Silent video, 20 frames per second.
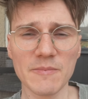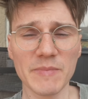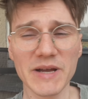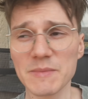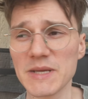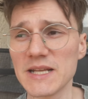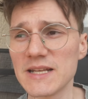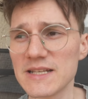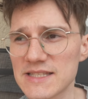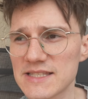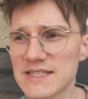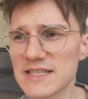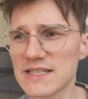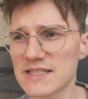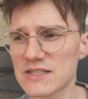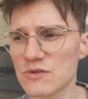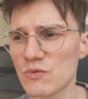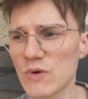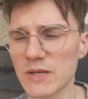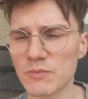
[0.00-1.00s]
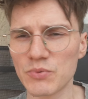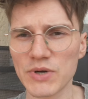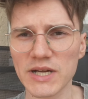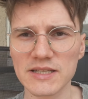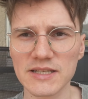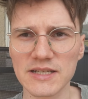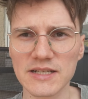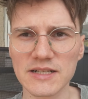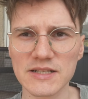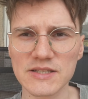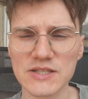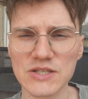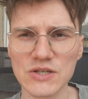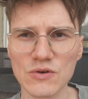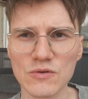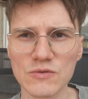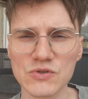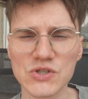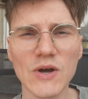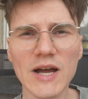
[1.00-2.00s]
But I mean, it's quite practical.
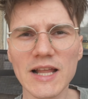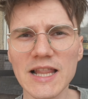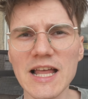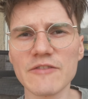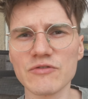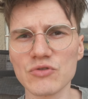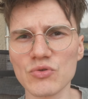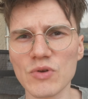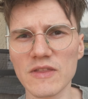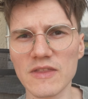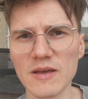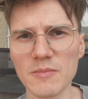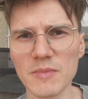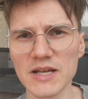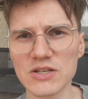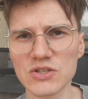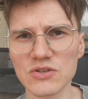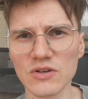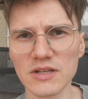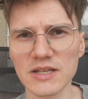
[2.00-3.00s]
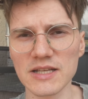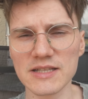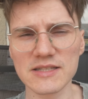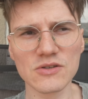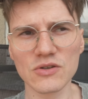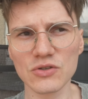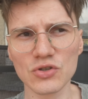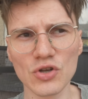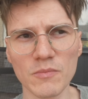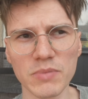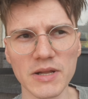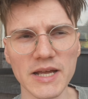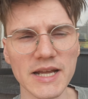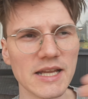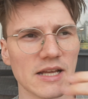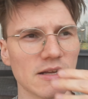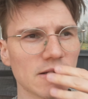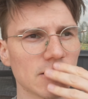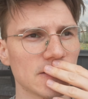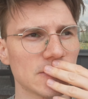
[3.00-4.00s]
So I love doing them actually. It's not
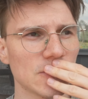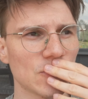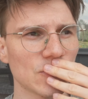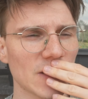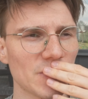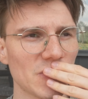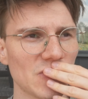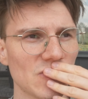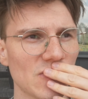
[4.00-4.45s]
complaining, don't get me